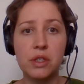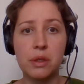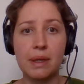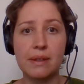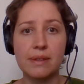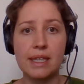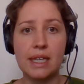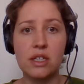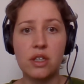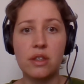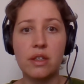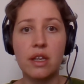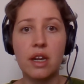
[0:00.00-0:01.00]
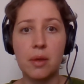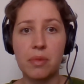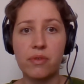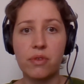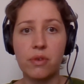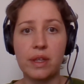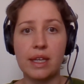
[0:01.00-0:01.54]
2-hour session the night
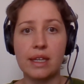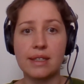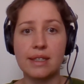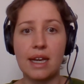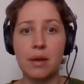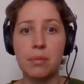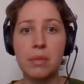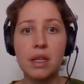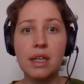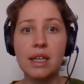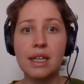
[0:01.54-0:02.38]
before the exam,